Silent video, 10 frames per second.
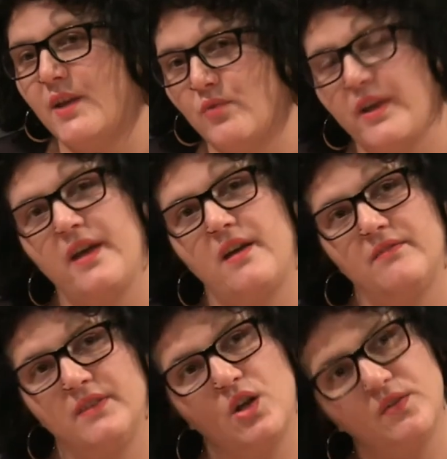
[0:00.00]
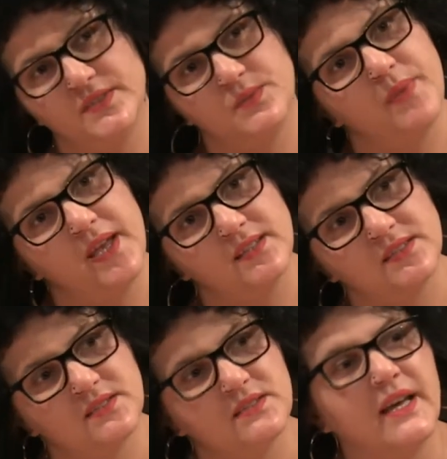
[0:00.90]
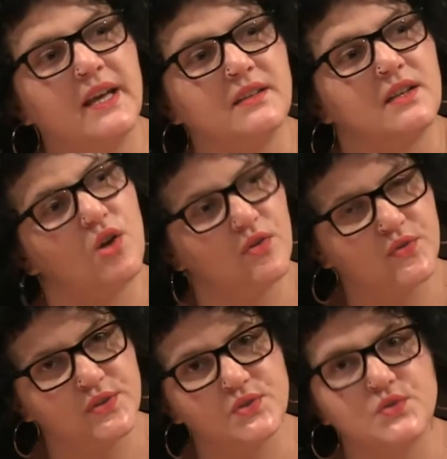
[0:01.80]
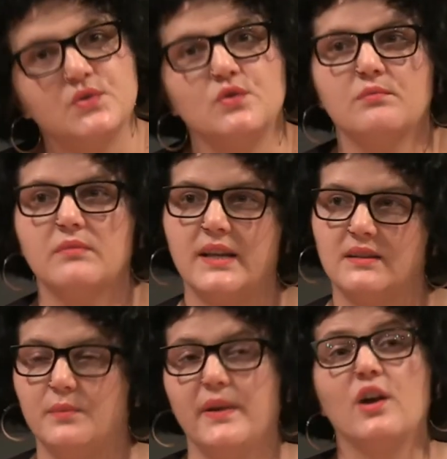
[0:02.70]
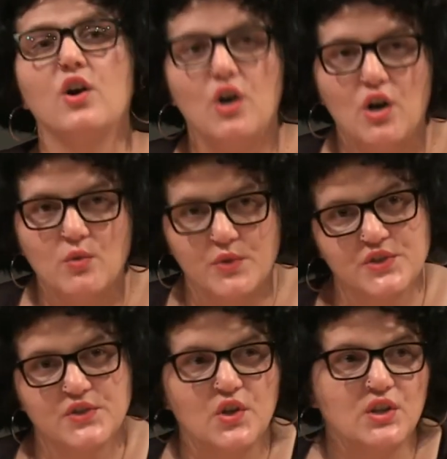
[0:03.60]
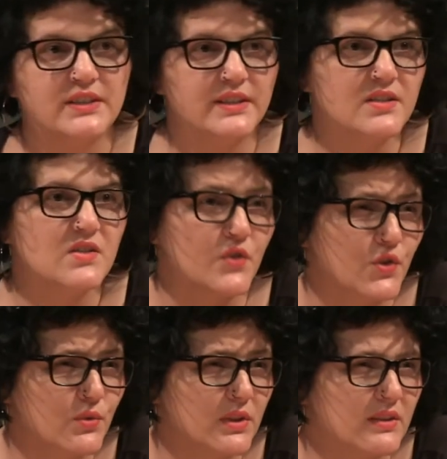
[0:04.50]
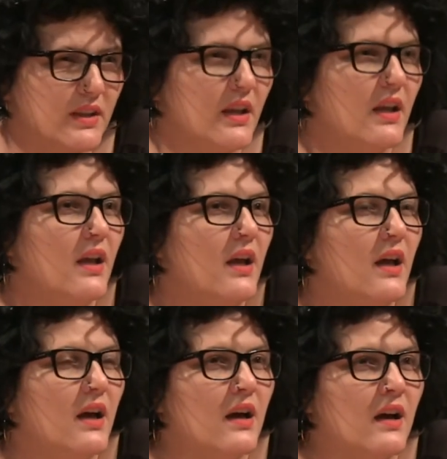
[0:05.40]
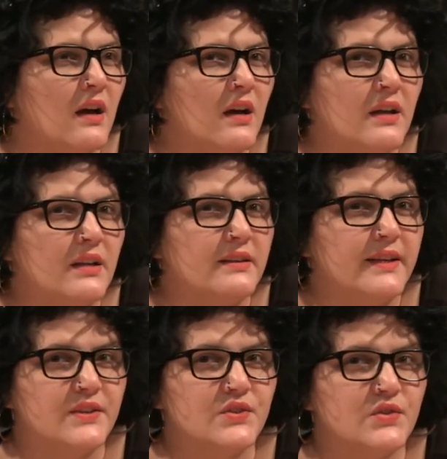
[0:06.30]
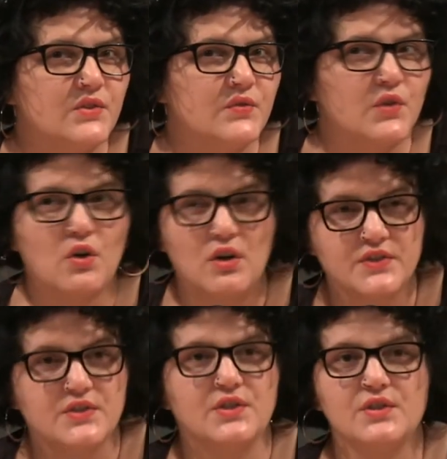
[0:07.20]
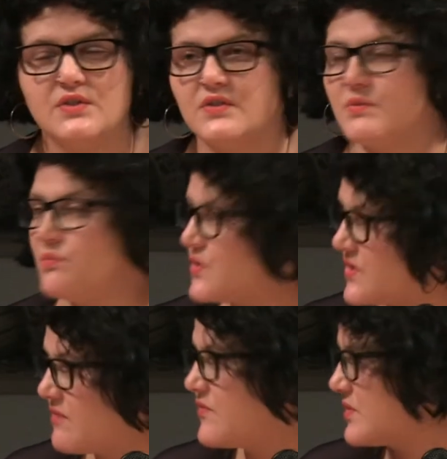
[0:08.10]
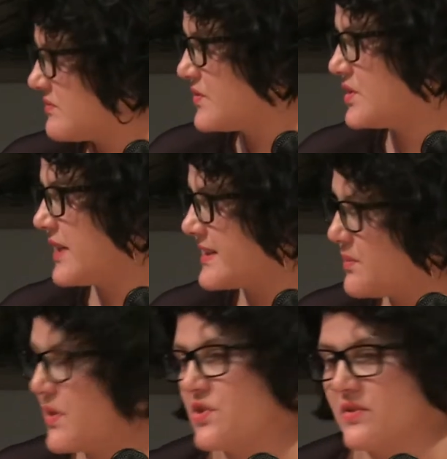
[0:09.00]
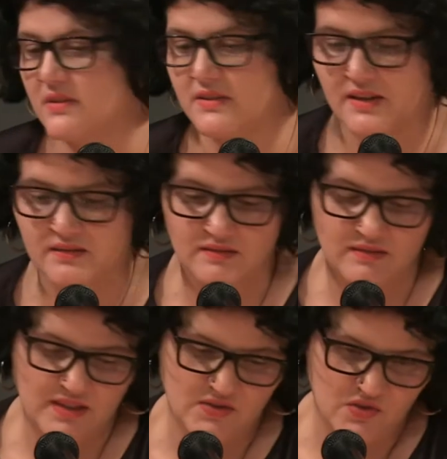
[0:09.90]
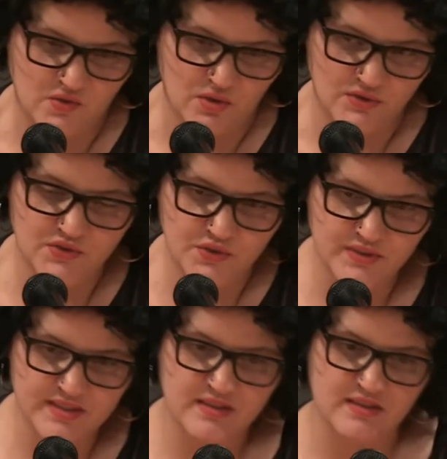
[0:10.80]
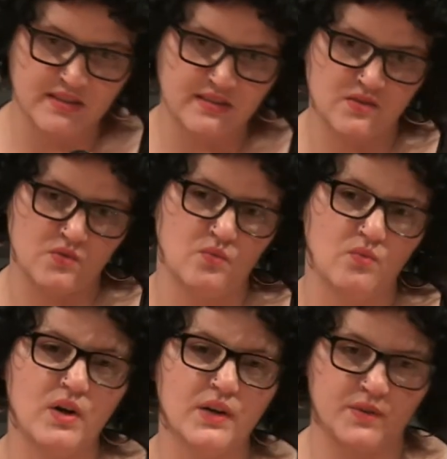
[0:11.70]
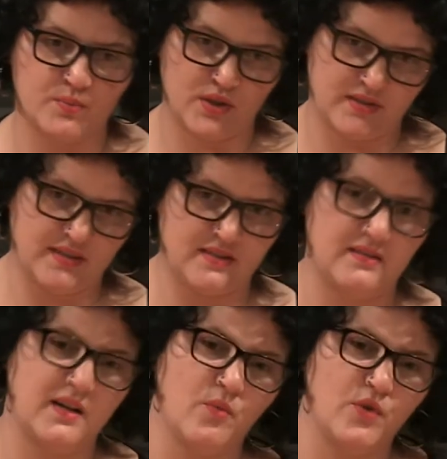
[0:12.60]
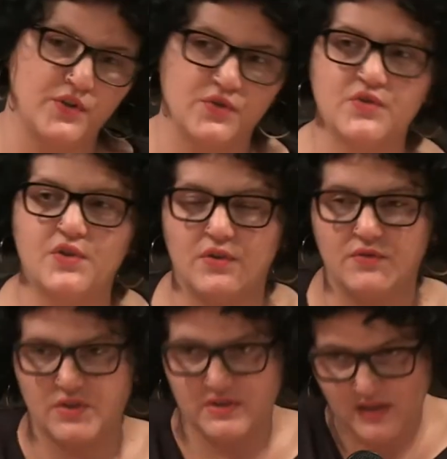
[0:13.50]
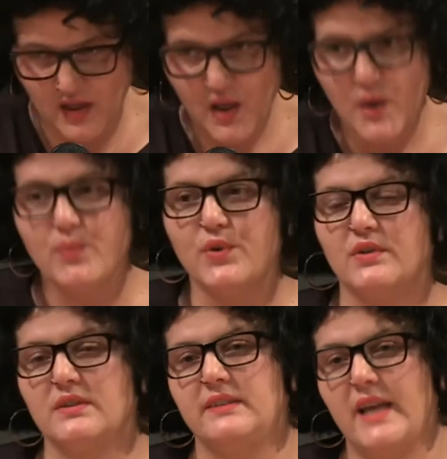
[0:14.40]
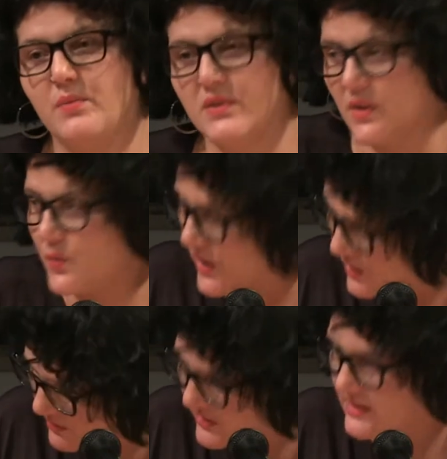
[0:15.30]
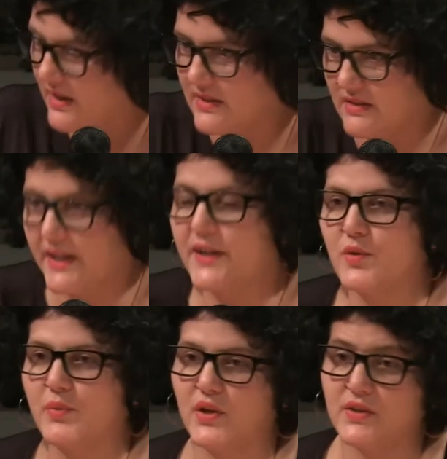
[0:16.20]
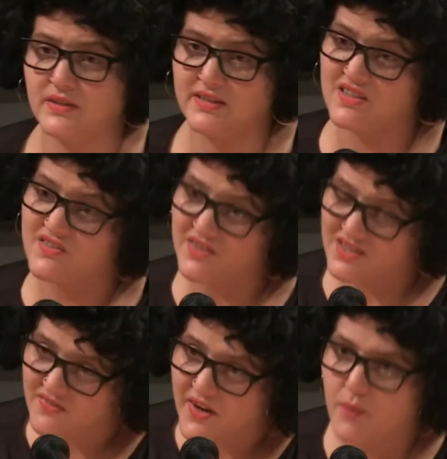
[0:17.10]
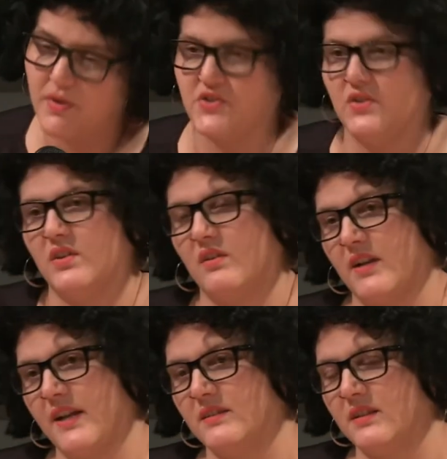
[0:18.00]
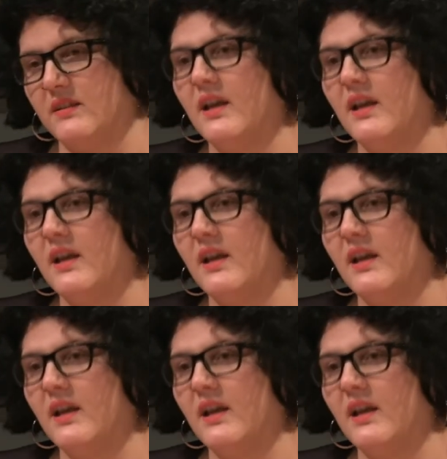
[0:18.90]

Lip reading: we have an office space and a conference room and the big hall, which is called Jedinstvo Unity, that is for concerts, museum, for exhibitions, and so on. So this is one of the processes that I wanted to sort of just put on the table that we can discuss later, because it's very much interconnected